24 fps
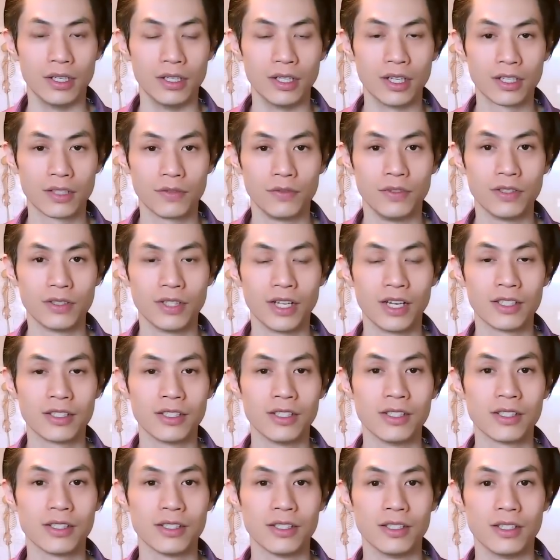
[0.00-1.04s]
next few
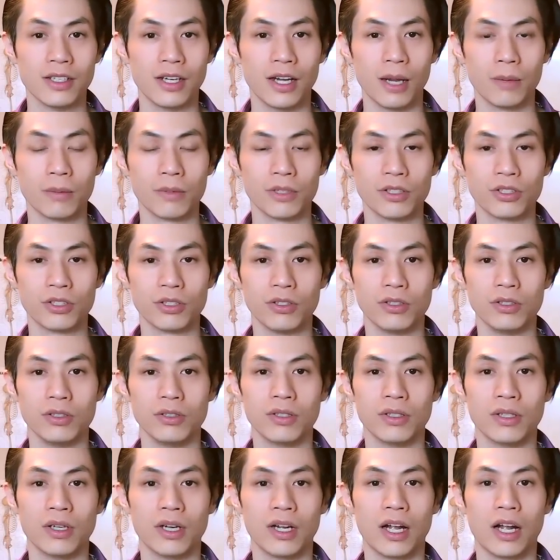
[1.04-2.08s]
lessons, I'm going to show
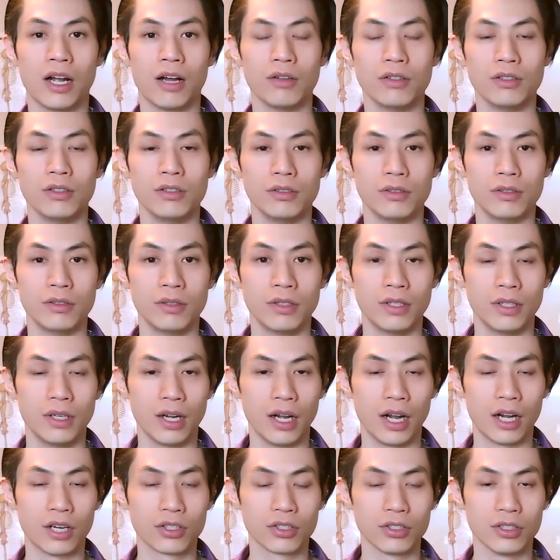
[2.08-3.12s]
you how to
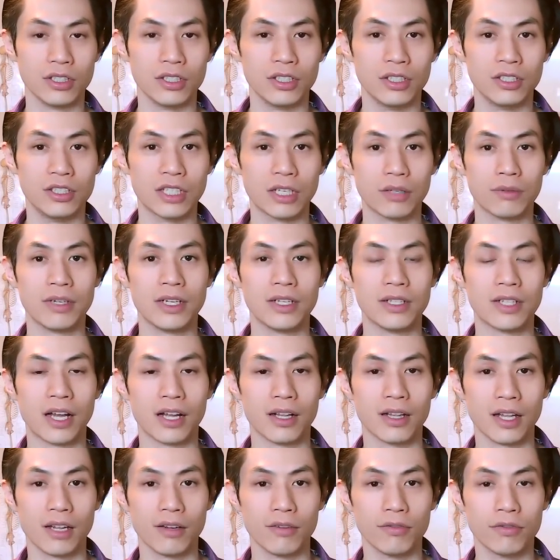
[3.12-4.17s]
actually generate that
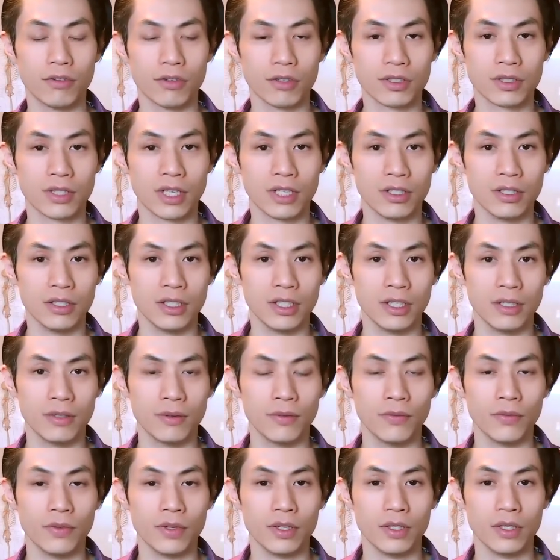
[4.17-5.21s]
life force that you need
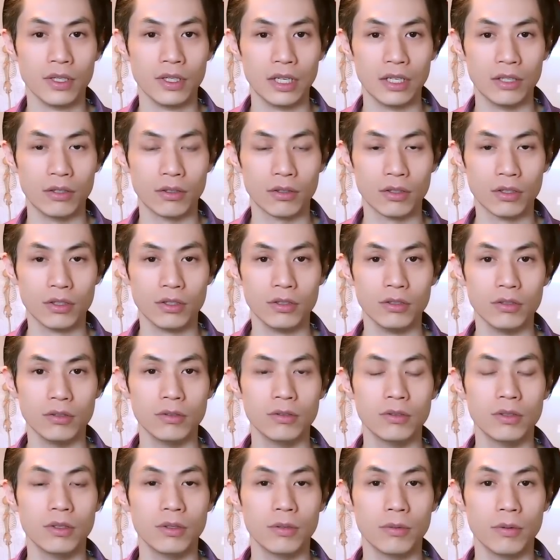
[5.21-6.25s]
in order to
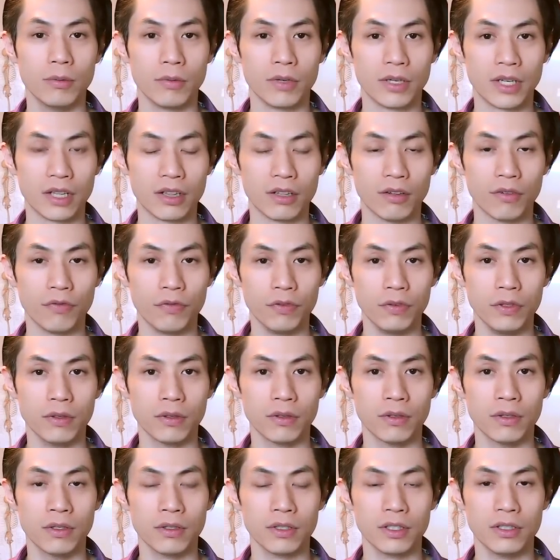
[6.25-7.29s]
get the
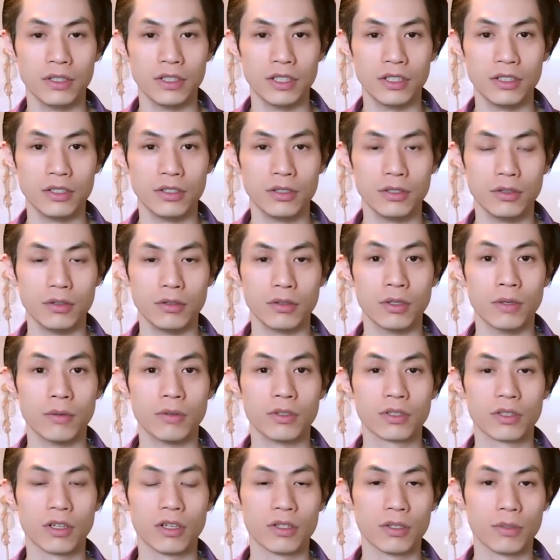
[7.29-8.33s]
fuel you need to
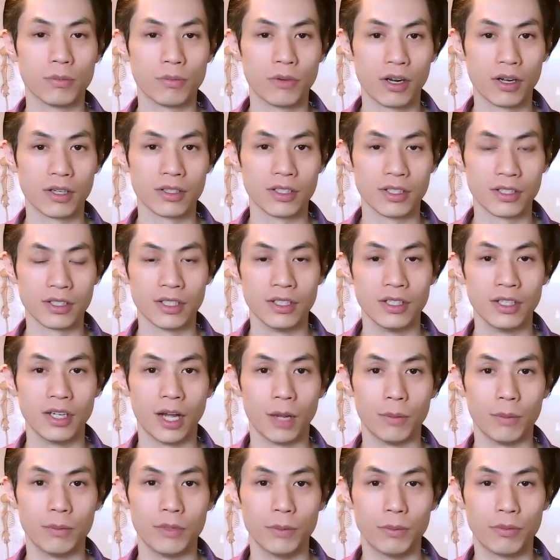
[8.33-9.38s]
start the process
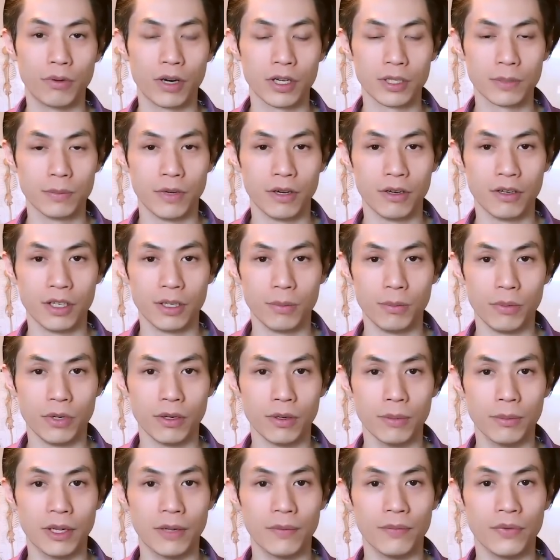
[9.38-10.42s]
of the prosperity
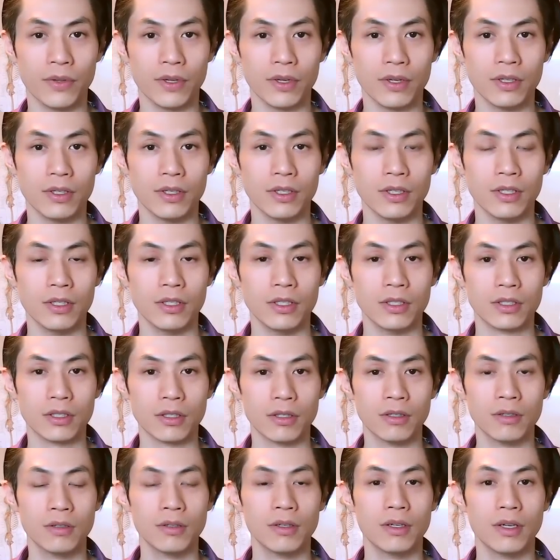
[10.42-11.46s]
pyramid.
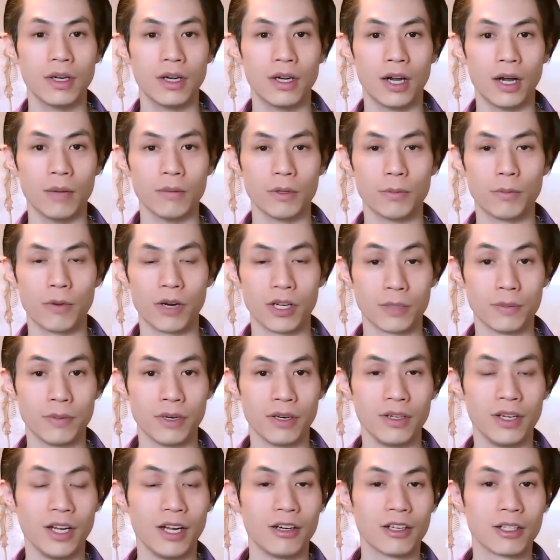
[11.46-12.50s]
So I'm the
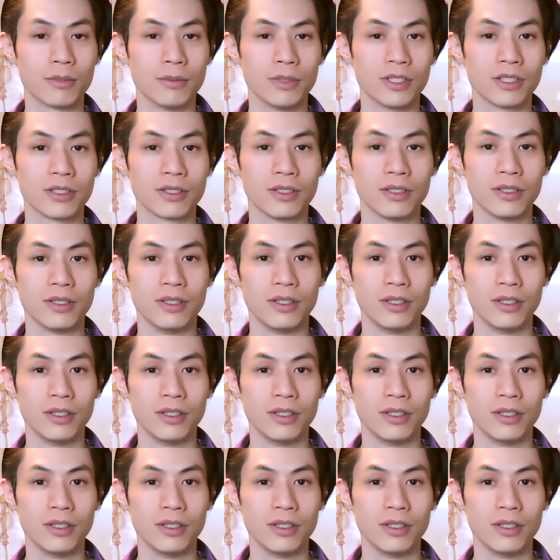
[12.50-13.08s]
prosperity alchemist,